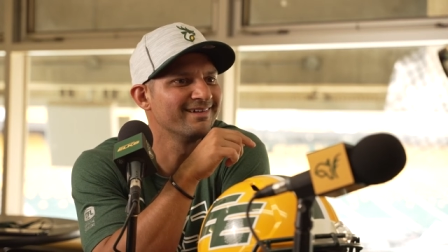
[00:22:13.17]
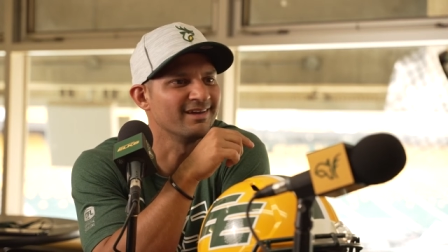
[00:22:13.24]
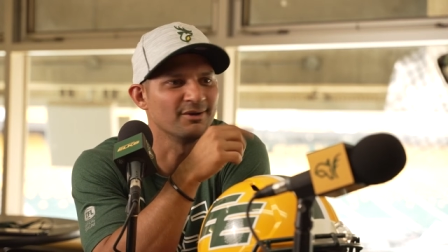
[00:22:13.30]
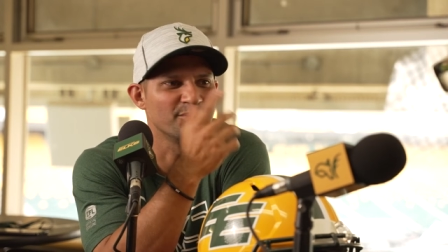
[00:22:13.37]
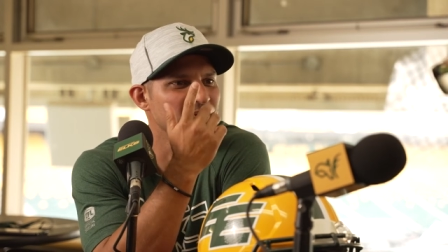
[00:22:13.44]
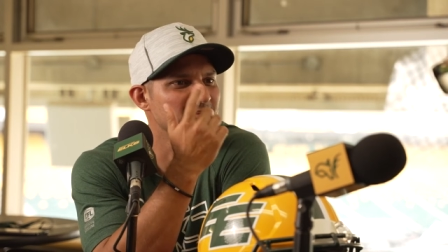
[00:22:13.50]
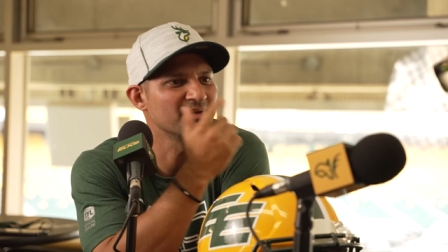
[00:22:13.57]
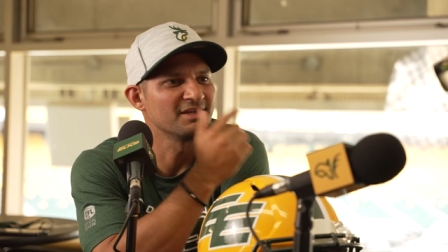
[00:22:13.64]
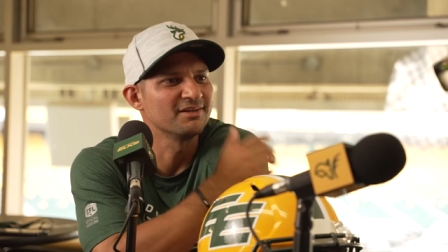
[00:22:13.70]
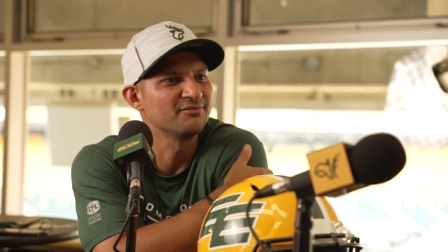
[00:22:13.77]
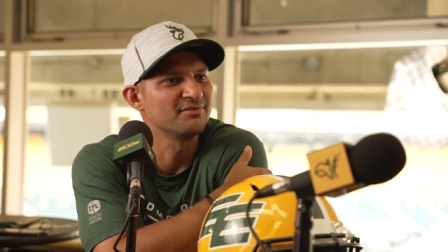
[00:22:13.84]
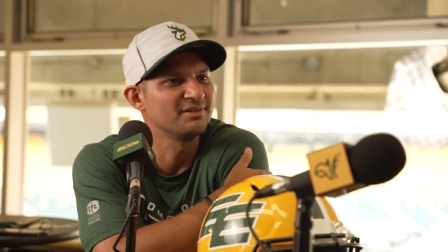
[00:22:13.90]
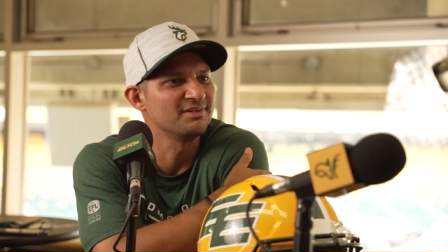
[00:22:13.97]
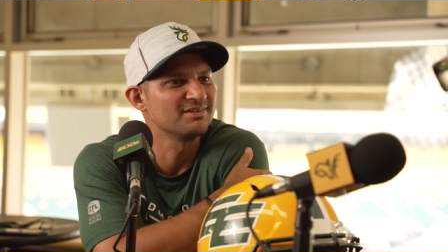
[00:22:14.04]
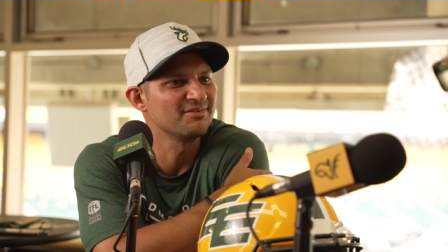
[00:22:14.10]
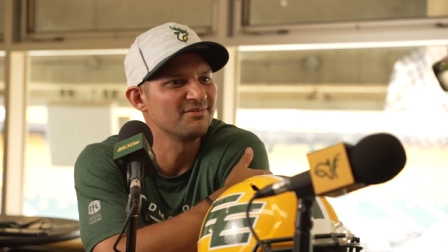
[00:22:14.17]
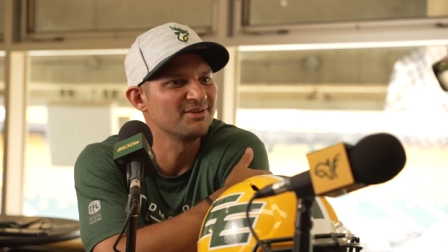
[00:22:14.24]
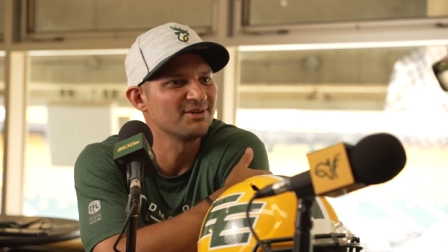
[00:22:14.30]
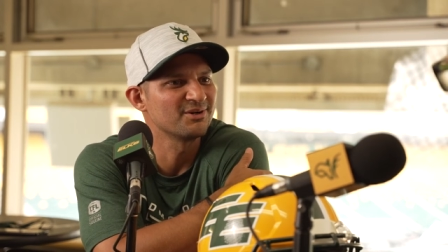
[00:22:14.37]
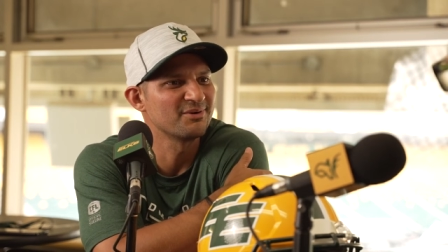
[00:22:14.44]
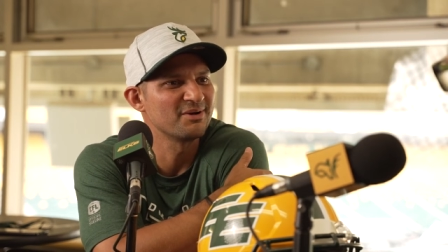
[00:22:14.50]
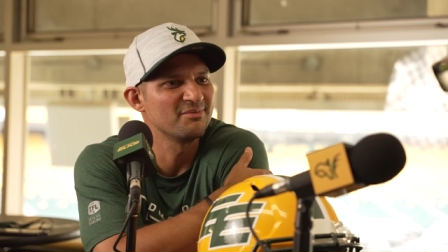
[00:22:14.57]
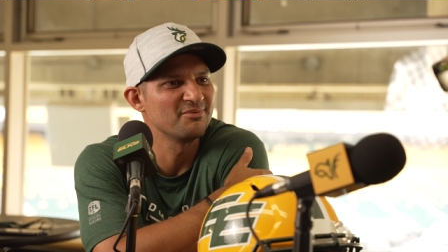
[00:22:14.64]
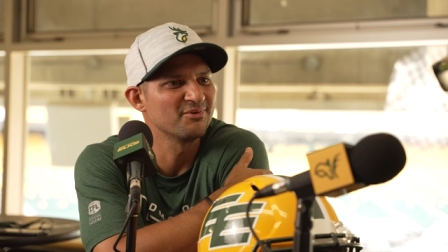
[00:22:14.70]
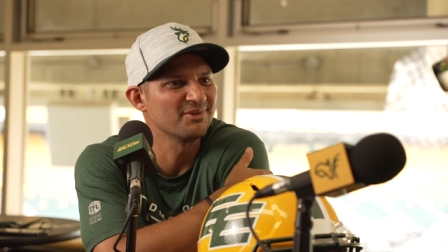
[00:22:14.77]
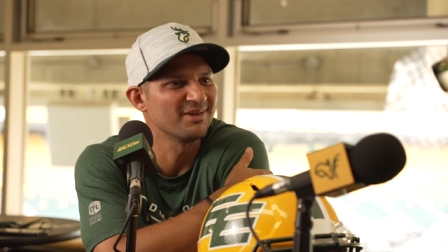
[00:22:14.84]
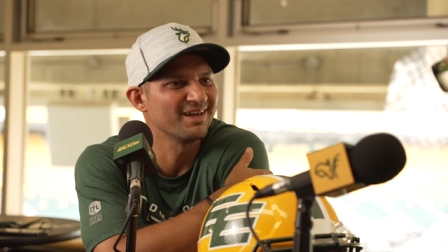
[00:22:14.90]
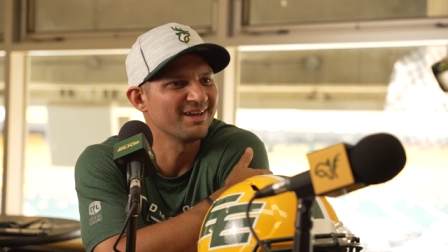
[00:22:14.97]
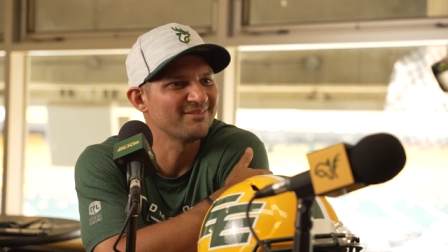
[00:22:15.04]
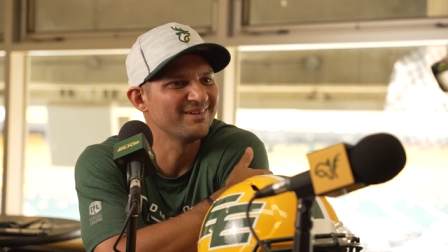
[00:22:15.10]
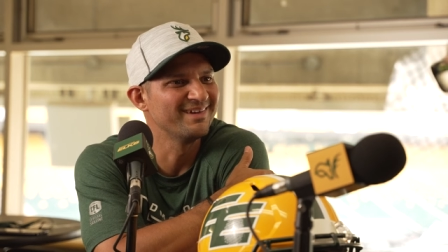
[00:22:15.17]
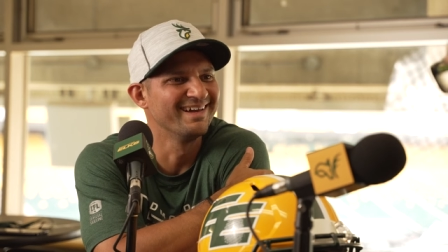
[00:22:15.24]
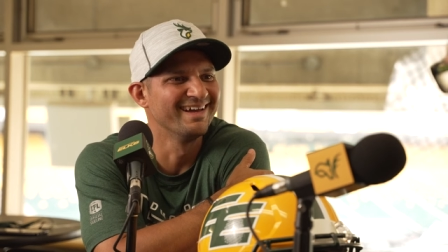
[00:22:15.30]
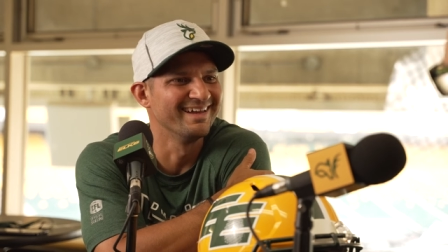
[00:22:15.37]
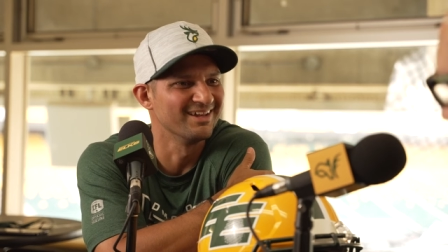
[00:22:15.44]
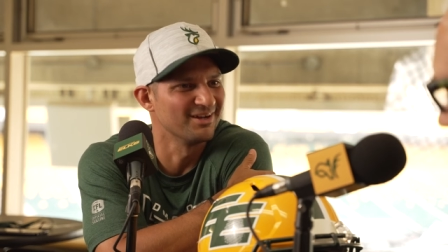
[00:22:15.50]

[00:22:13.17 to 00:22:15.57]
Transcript: And we're kicking a 57-yarder right before the half. And